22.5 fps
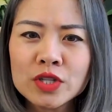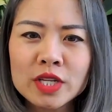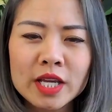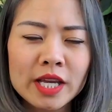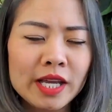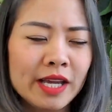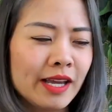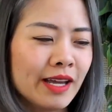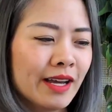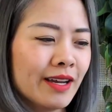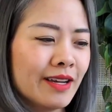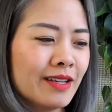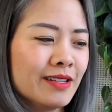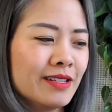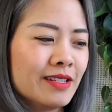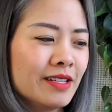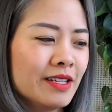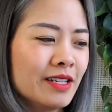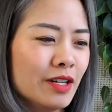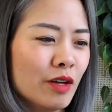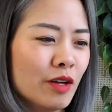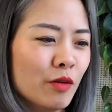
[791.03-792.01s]
and
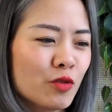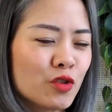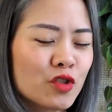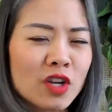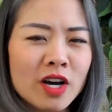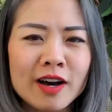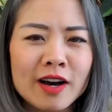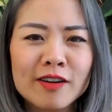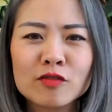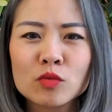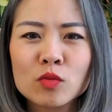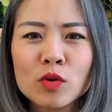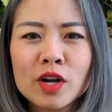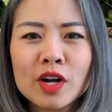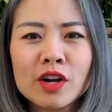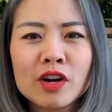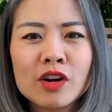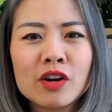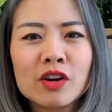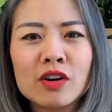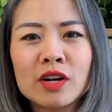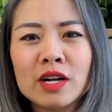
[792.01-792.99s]

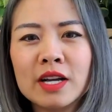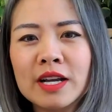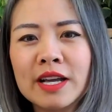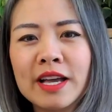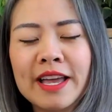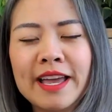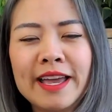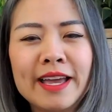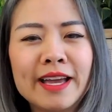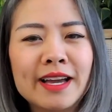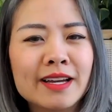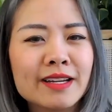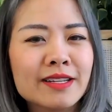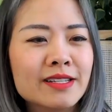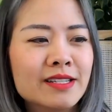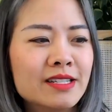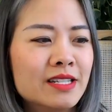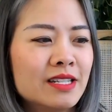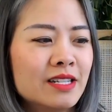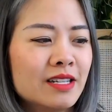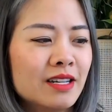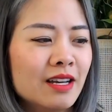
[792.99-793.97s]
software
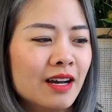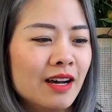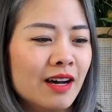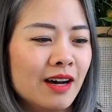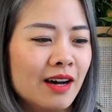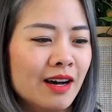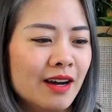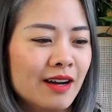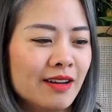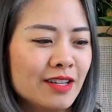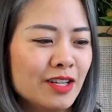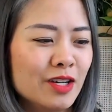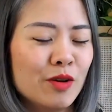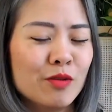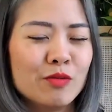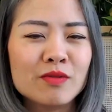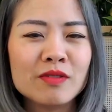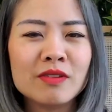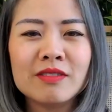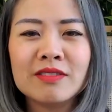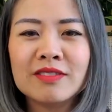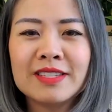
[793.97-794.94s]
and
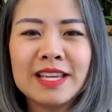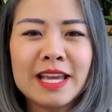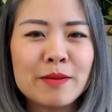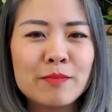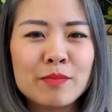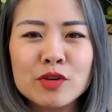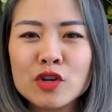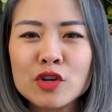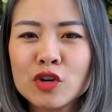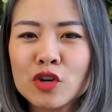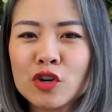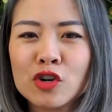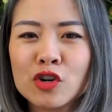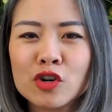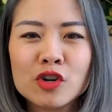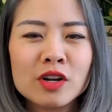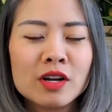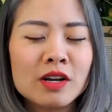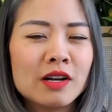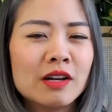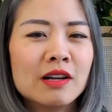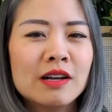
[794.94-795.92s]

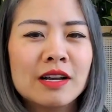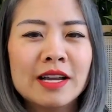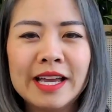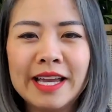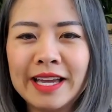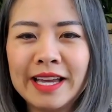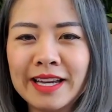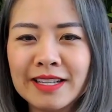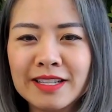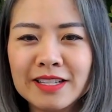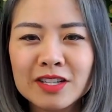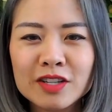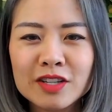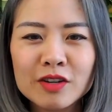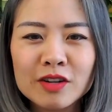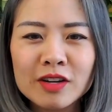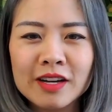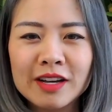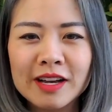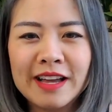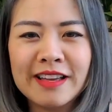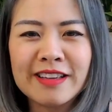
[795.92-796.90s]
Zapier and
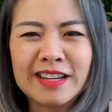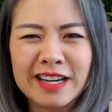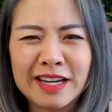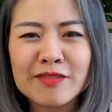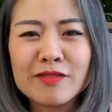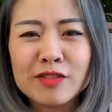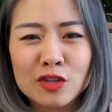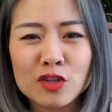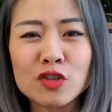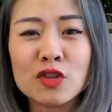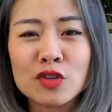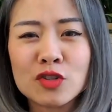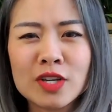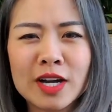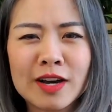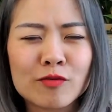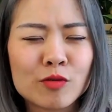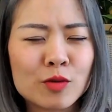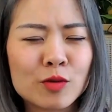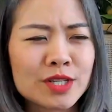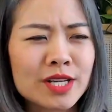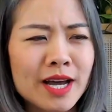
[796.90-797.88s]
kind of the
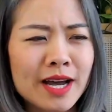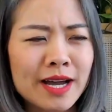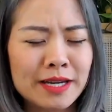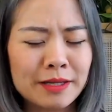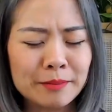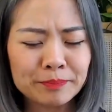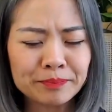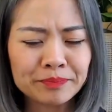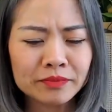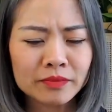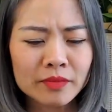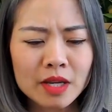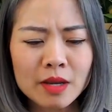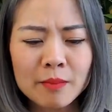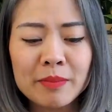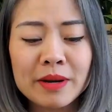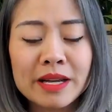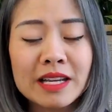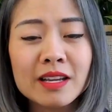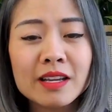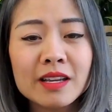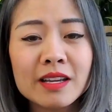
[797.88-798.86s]
software side.
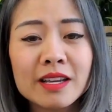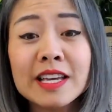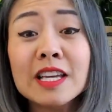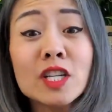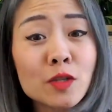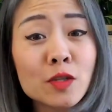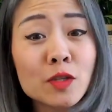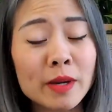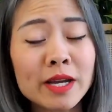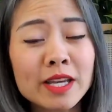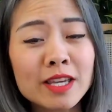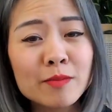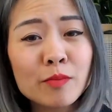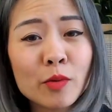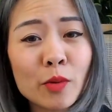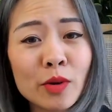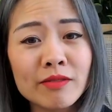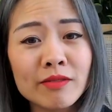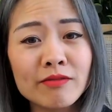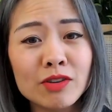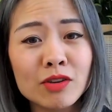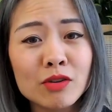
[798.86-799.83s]
But his spiky
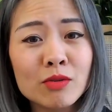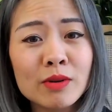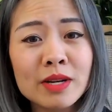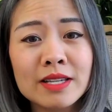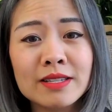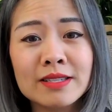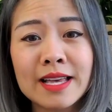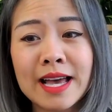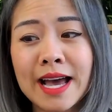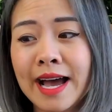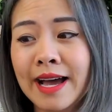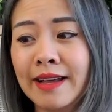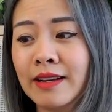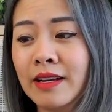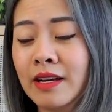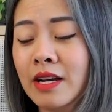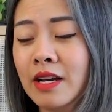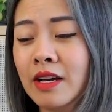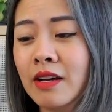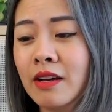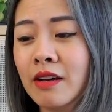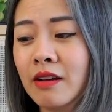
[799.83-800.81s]
point of view is that
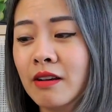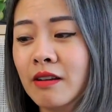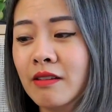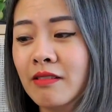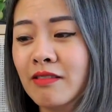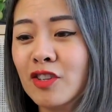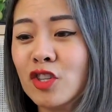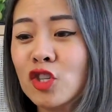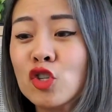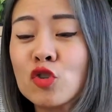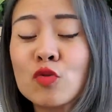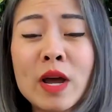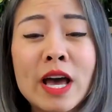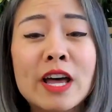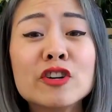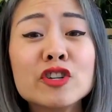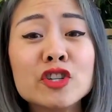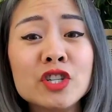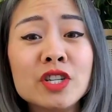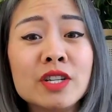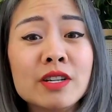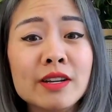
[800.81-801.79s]
the
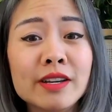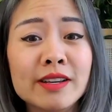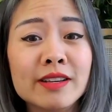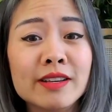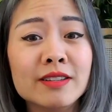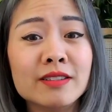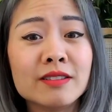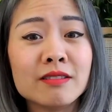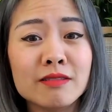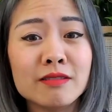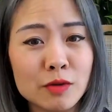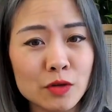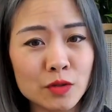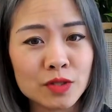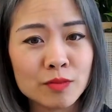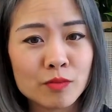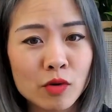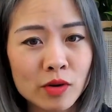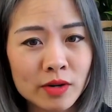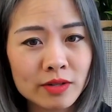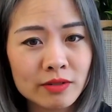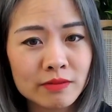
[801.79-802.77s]
strategy is the most
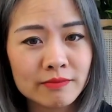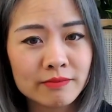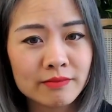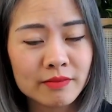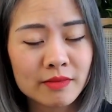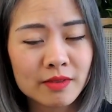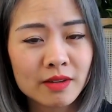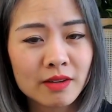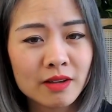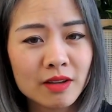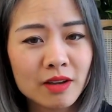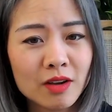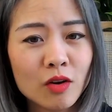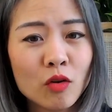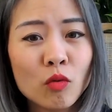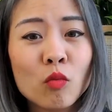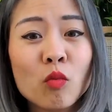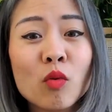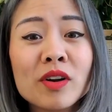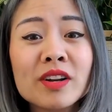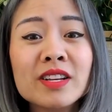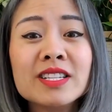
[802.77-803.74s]
important.
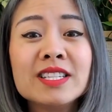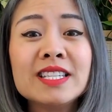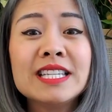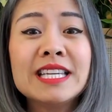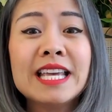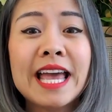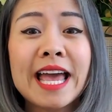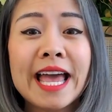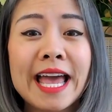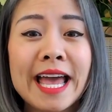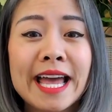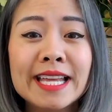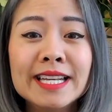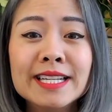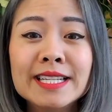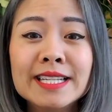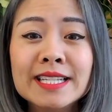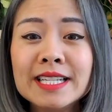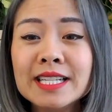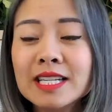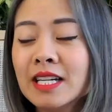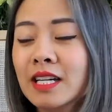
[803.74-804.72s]
What is the
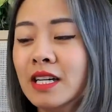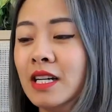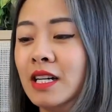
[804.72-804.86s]
end